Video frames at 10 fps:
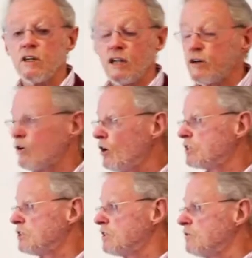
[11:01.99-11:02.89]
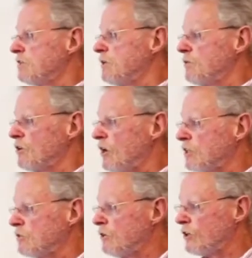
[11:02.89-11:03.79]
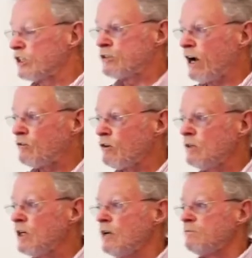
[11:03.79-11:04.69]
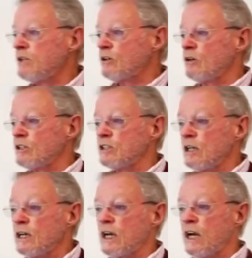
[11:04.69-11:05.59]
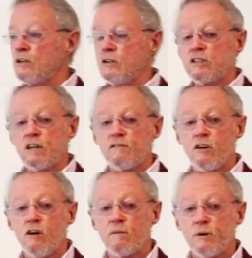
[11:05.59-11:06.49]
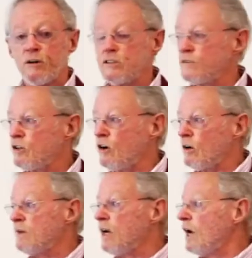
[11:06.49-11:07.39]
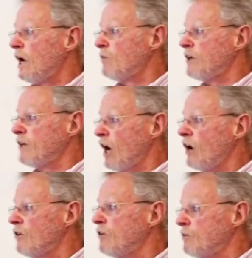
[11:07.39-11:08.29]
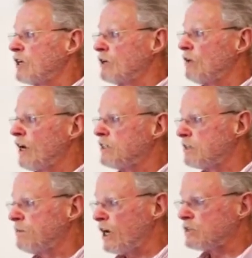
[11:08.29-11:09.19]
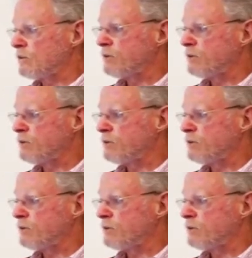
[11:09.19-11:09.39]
the liquid oxygen with me when I travel, because again, you sit for long periods of time, and we know that we can raise the partial